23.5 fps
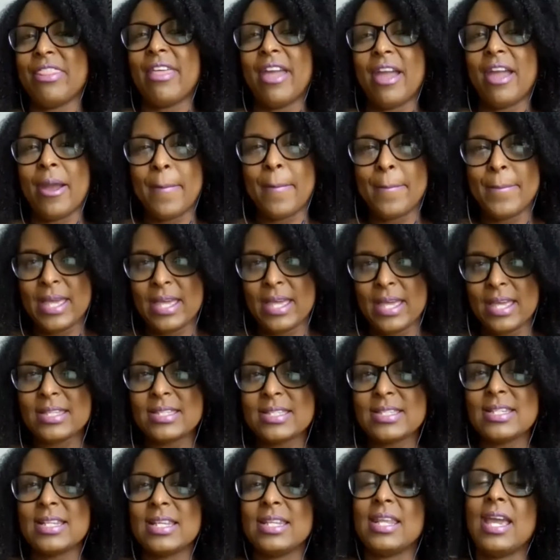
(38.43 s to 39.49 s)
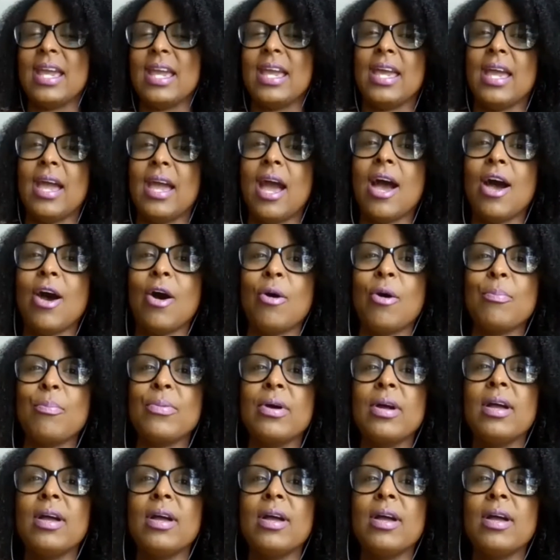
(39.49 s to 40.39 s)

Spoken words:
therapist and they get help